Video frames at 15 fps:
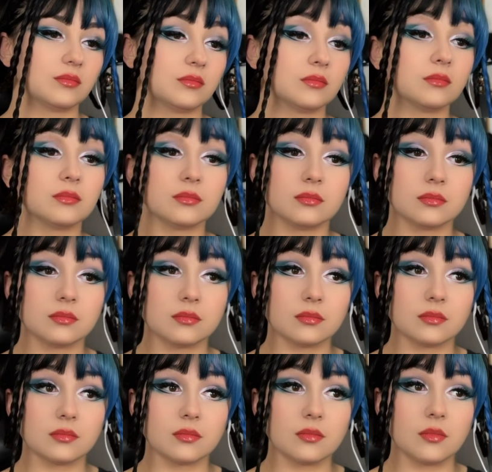
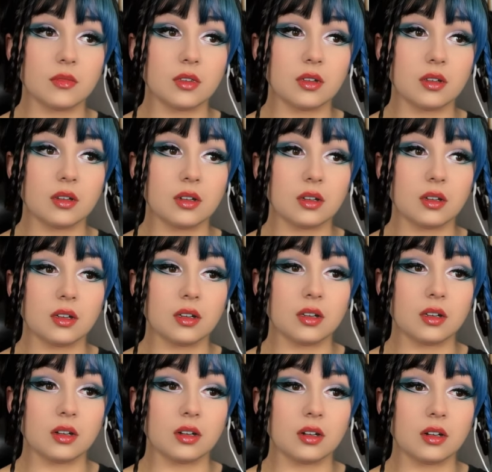
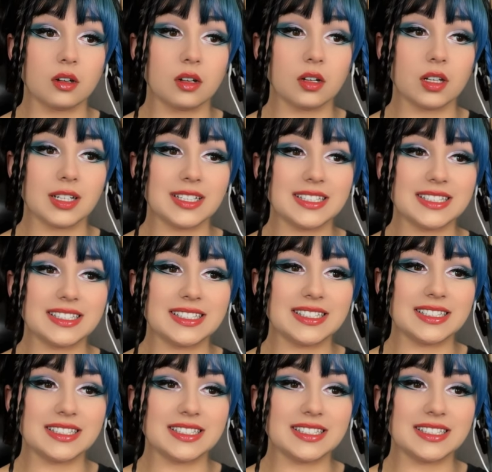(silence)